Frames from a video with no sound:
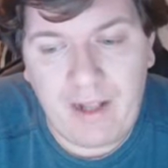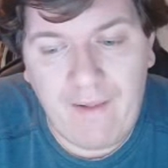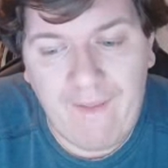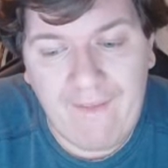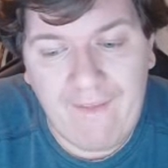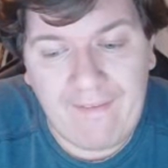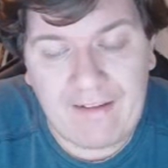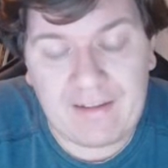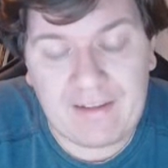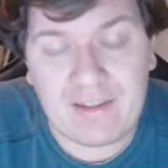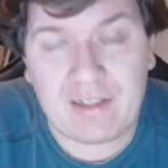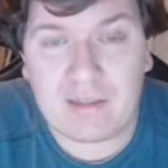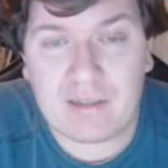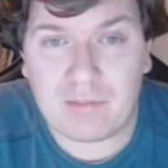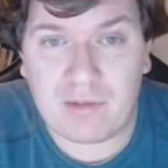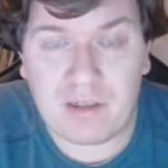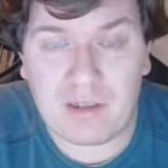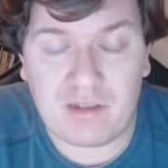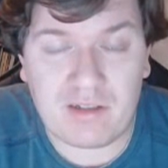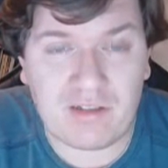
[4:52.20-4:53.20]
and then
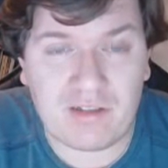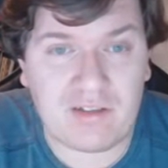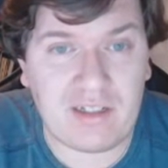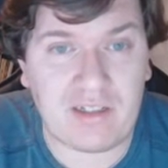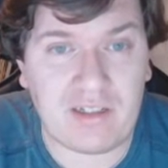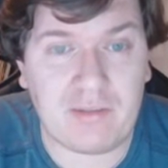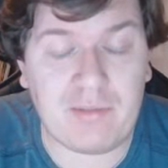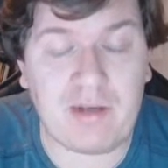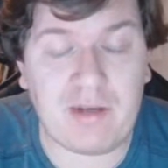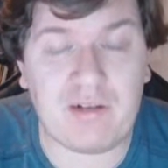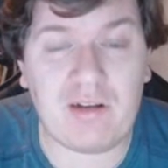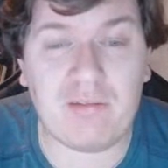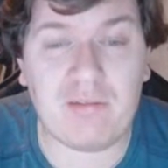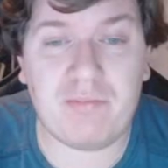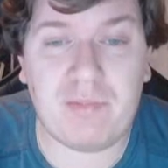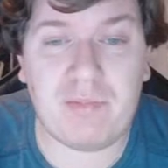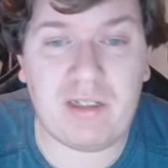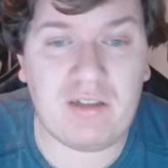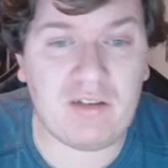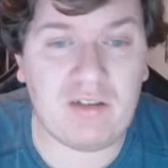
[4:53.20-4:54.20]
I'm going to send them out
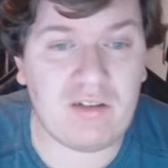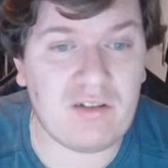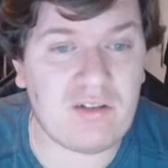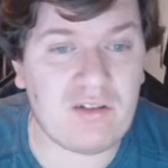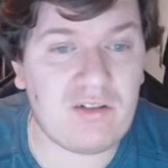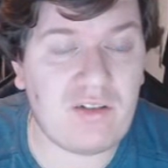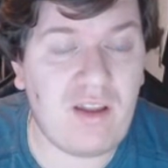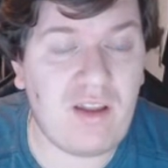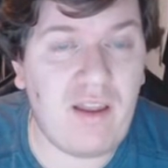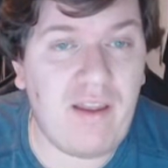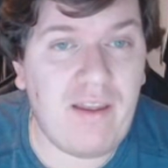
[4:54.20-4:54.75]
on missions.